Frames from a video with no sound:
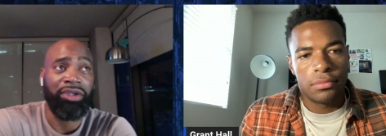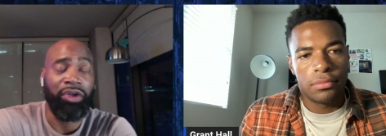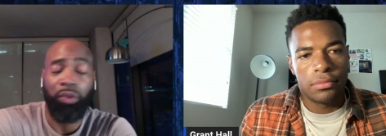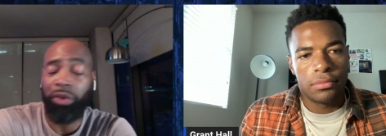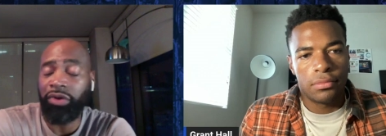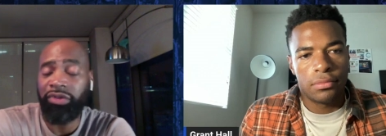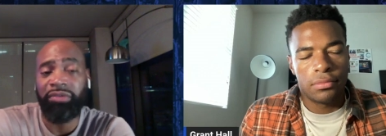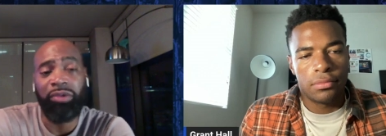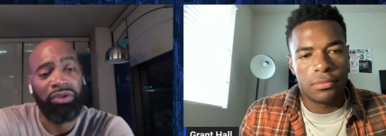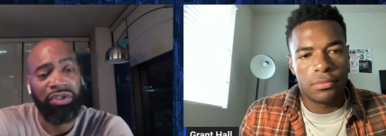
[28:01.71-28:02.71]
Speaker 1: your worth in
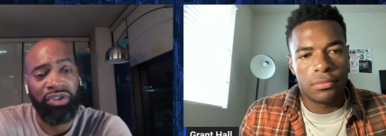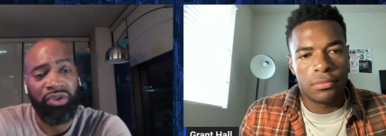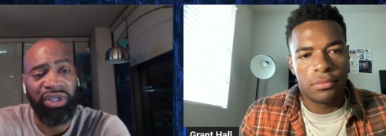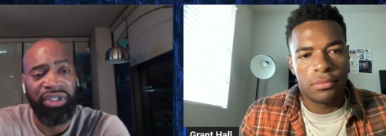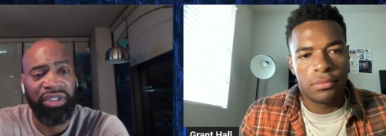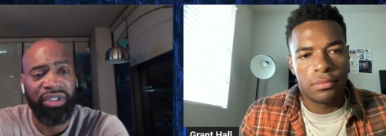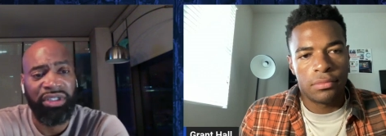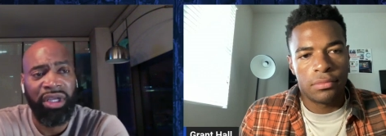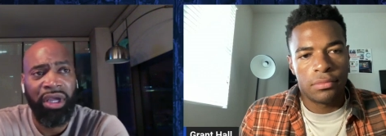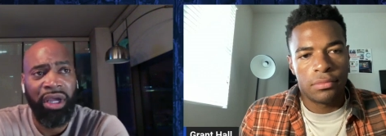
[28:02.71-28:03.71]
most situations.
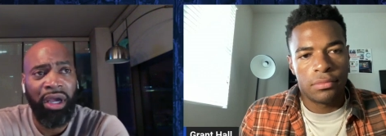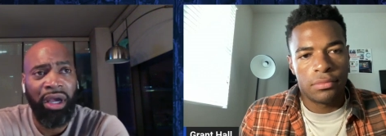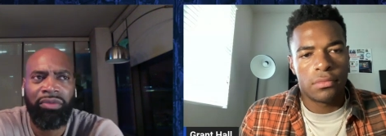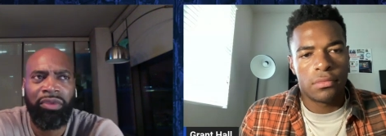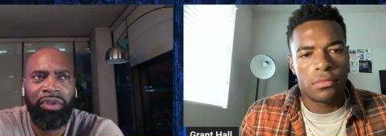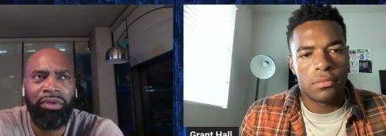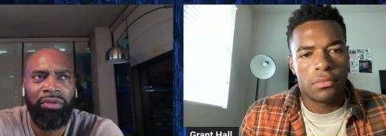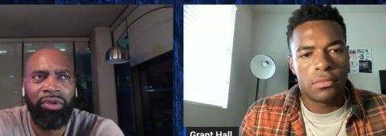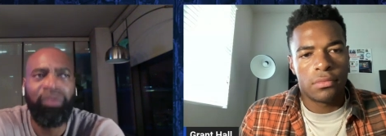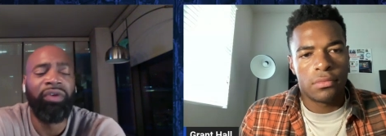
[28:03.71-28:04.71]
Do you
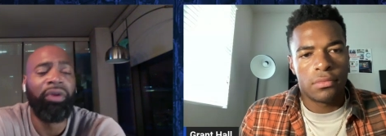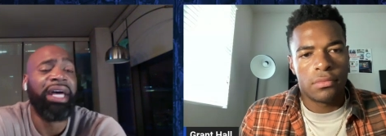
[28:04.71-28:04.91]
feel that